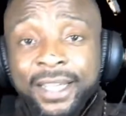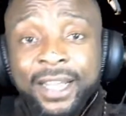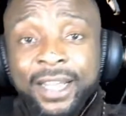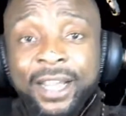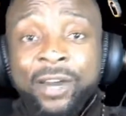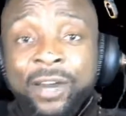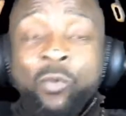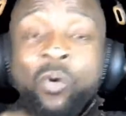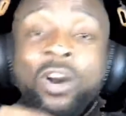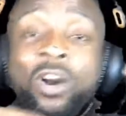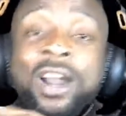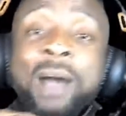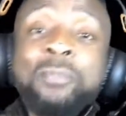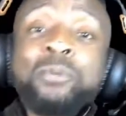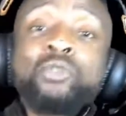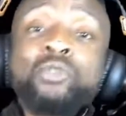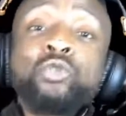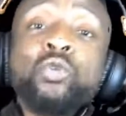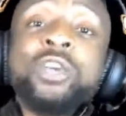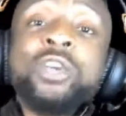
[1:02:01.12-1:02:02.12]
What
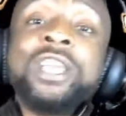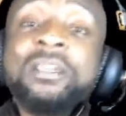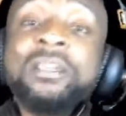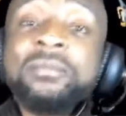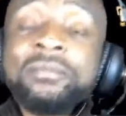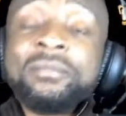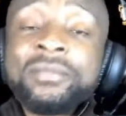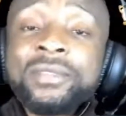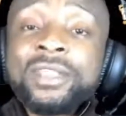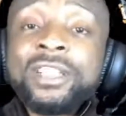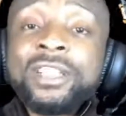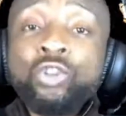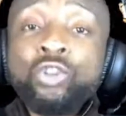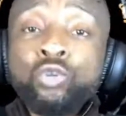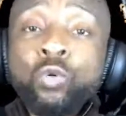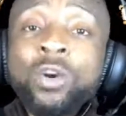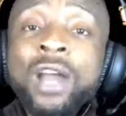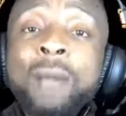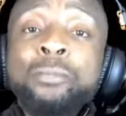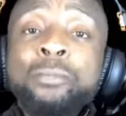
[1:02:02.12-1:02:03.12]
happened to him is
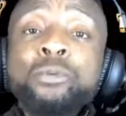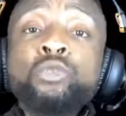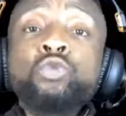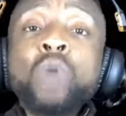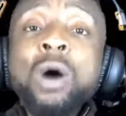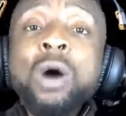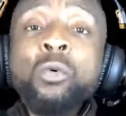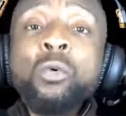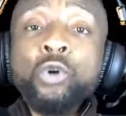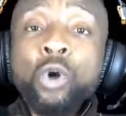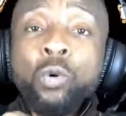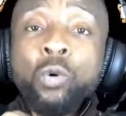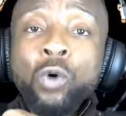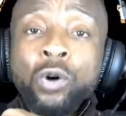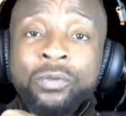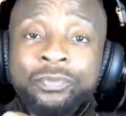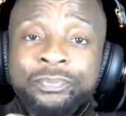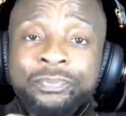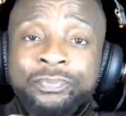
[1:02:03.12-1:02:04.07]
what happened to Awolowo.